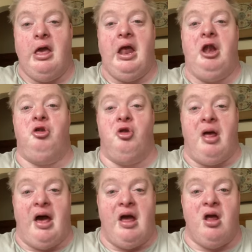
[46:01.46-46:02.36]
And do
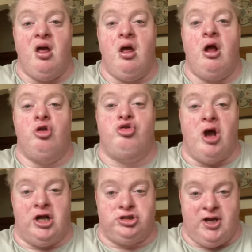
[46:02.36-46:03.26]
not
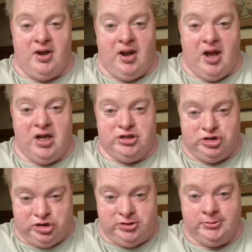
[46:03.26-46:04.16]
touching
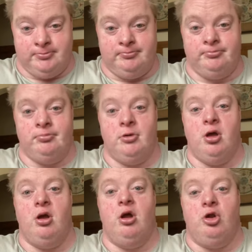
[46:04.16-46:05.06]
us
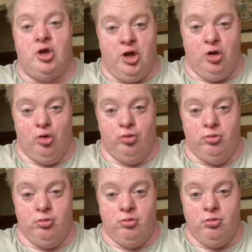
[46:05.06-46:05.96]
too.
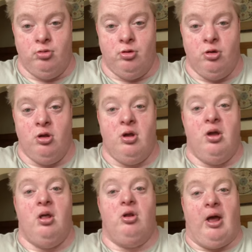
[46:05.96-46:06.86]

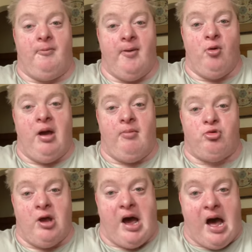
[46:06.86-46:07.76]
Like people have
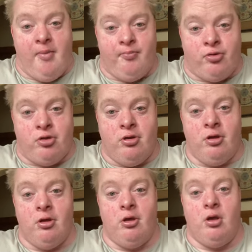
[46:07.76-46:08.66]
jobs,
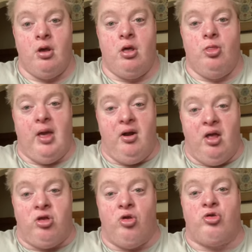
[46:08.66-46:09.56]
they
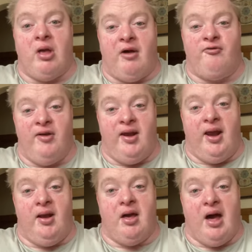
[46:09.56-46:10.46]
need to start
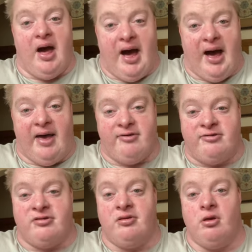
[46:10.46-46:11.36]
feeding
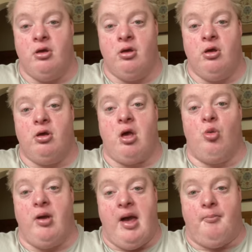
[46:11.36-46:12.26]
us.
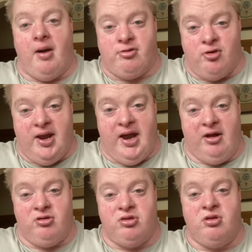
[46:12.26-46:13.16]
So we have special
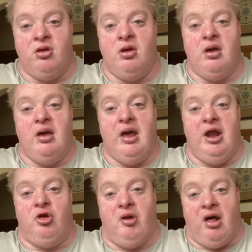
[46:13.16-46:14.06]
needs
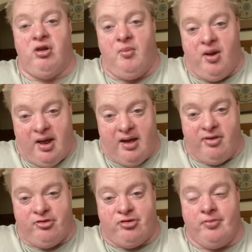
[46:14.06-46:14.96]
and do not limit
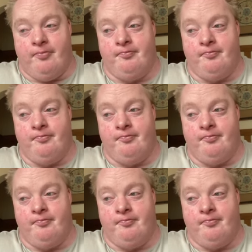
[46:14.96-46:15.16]
us.